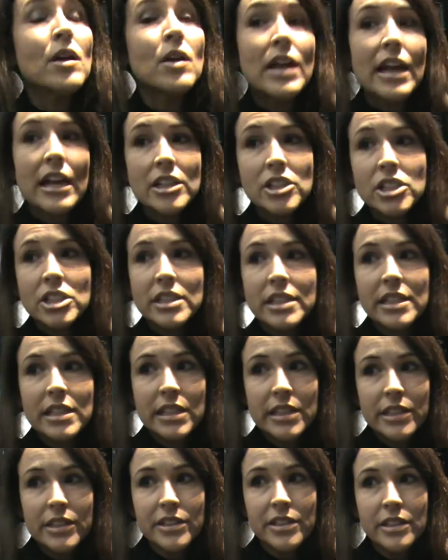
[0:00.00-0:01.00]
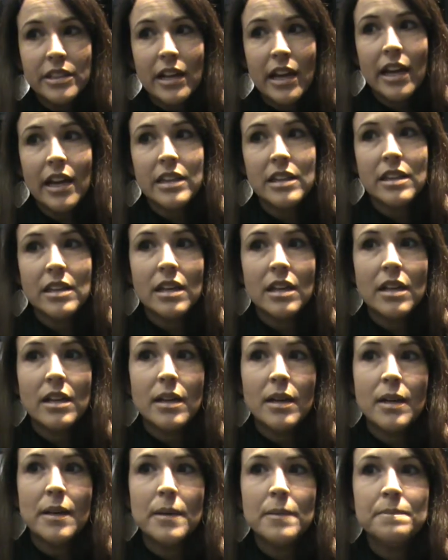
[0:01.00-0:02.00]
Actually, here at the,
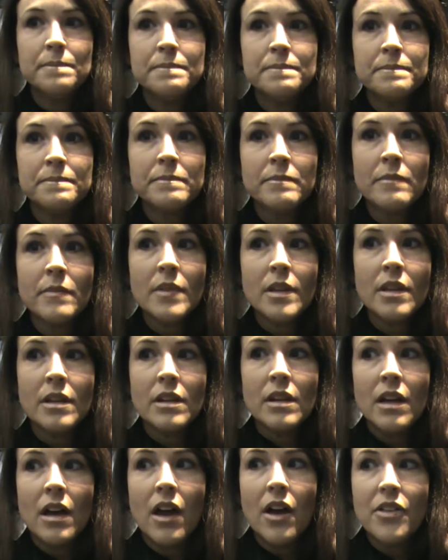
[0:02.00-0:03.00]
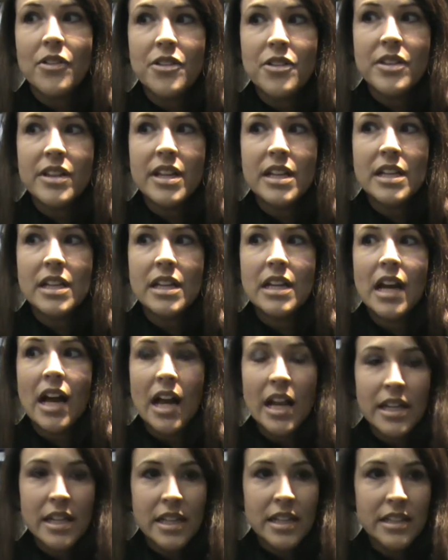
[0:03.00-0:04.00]
other than
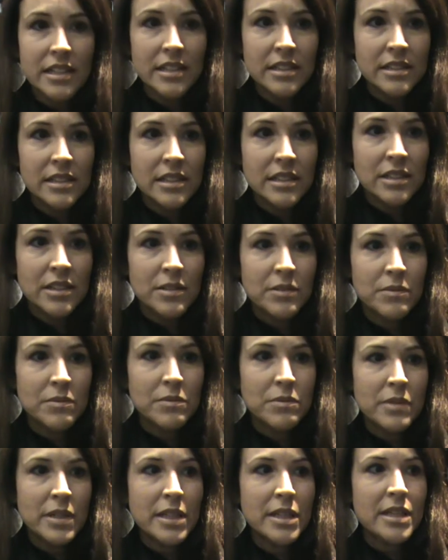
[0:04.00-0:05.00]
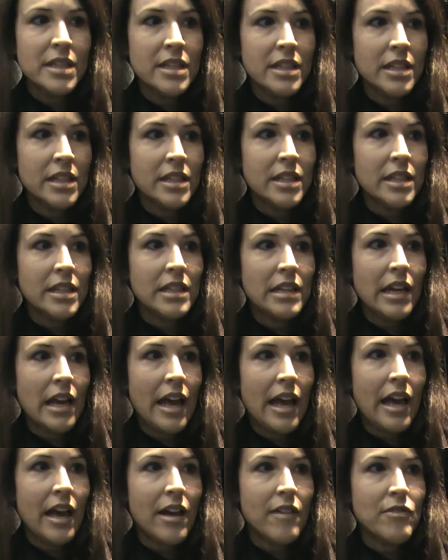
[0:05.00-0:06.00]
Ghana, we
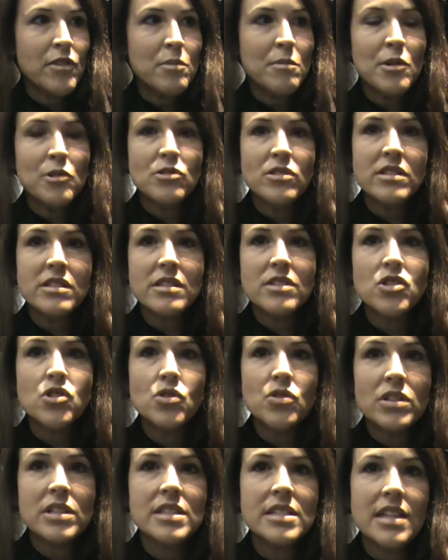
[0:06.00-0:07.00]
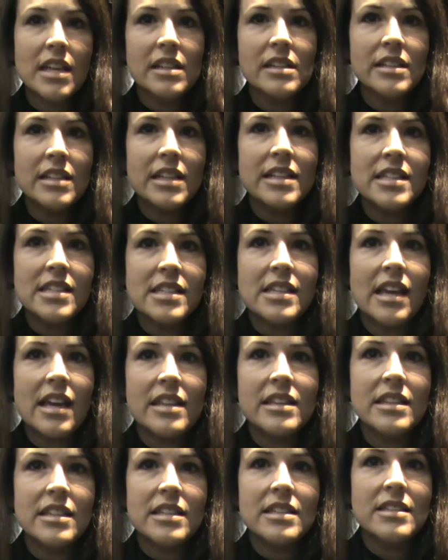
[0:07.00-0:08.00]
have the most student delegates
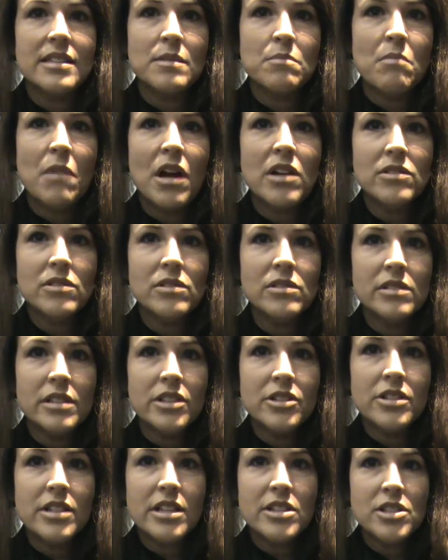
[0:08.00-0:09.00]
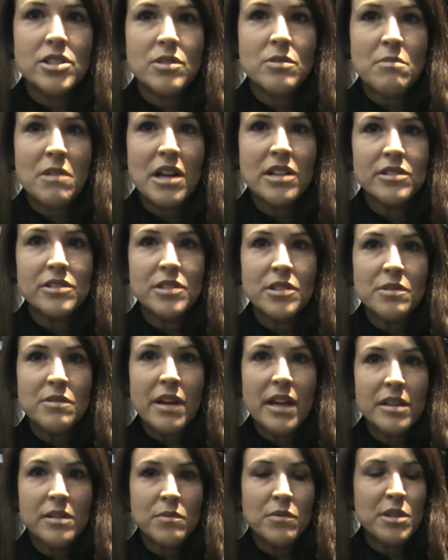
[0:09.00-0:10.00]
at this International Model
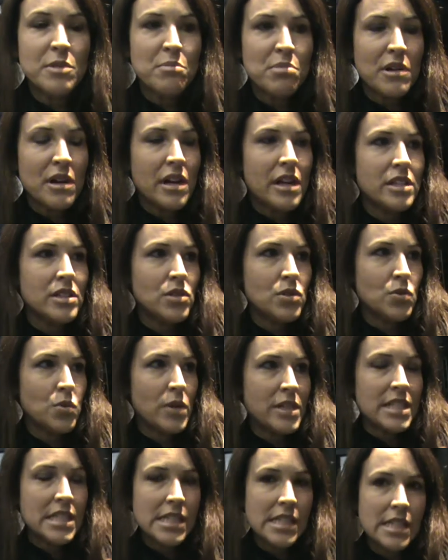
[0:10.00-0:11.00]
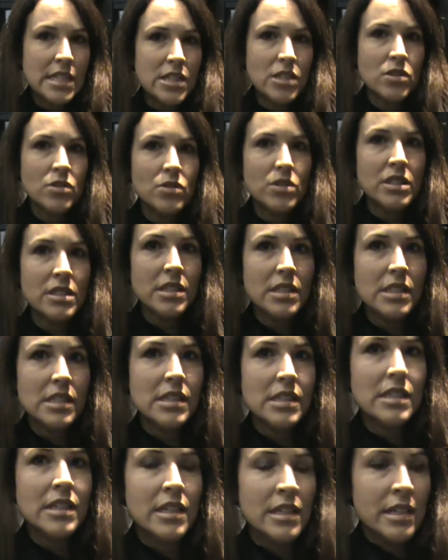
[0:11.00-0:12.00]
UN. We brought 26 students,
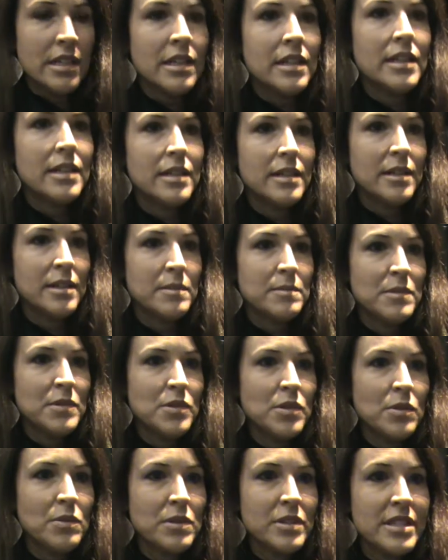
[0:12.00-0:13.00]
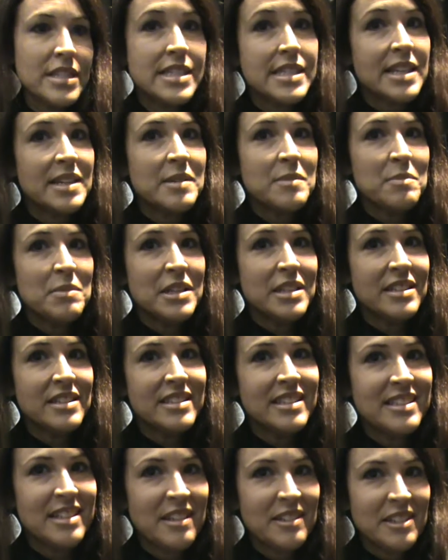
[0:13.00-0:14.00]
so we're the 2nd
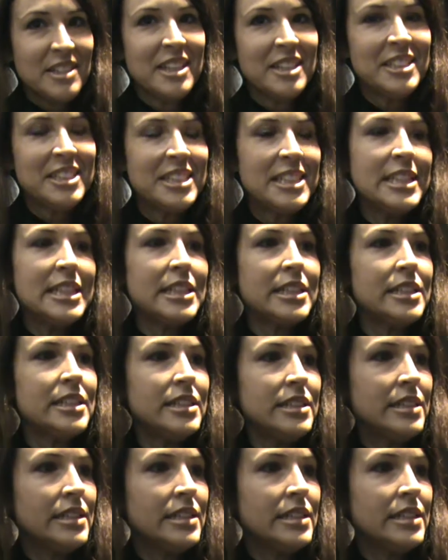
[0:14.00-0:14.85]
biggest delegation here.